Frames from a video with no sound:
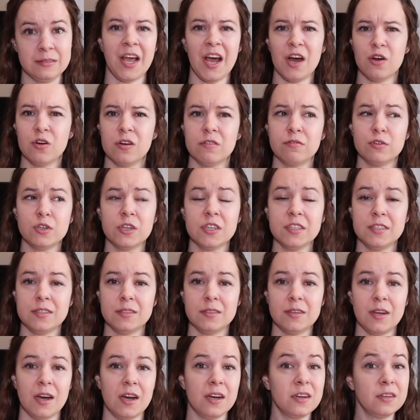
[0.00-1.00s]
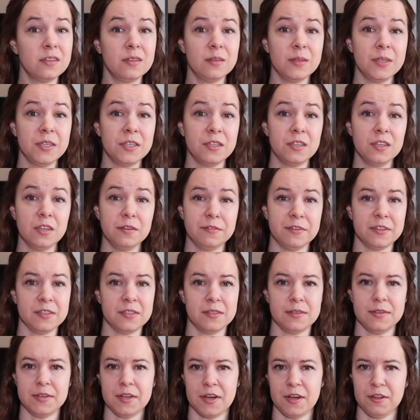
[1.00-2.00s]
However, it's not clear if
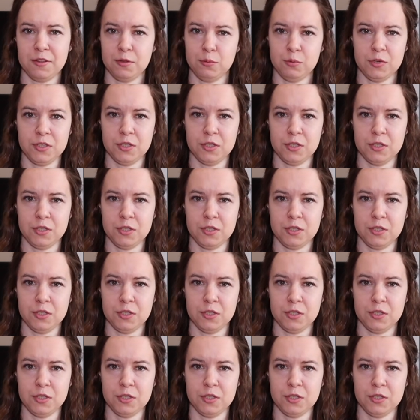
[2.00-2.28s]
his death